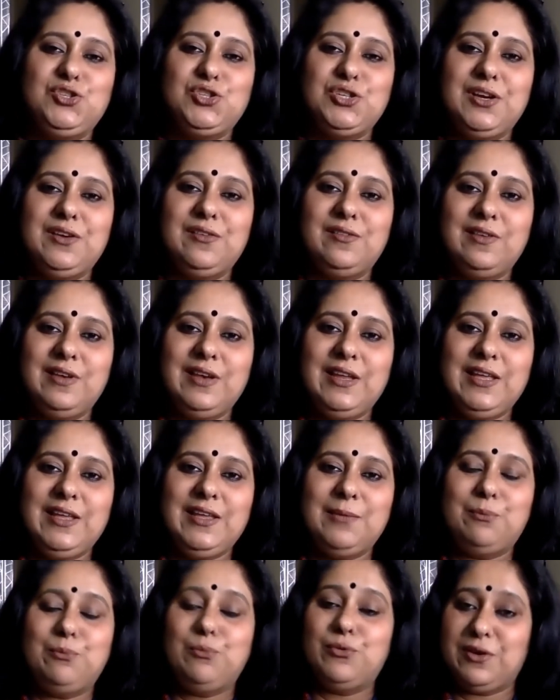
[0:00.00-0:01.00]

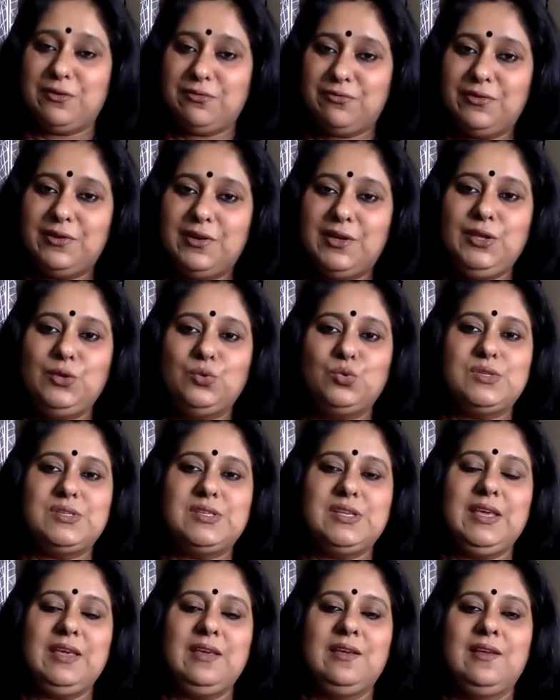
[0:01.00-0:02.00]
generally prefer
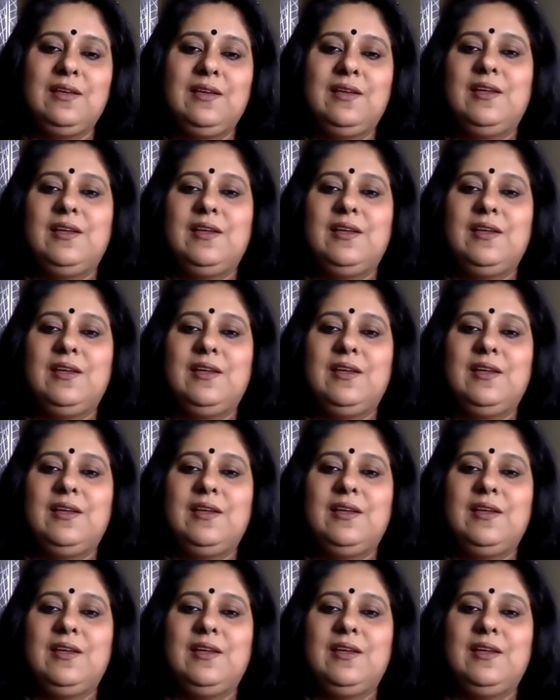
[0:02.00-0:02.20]
using,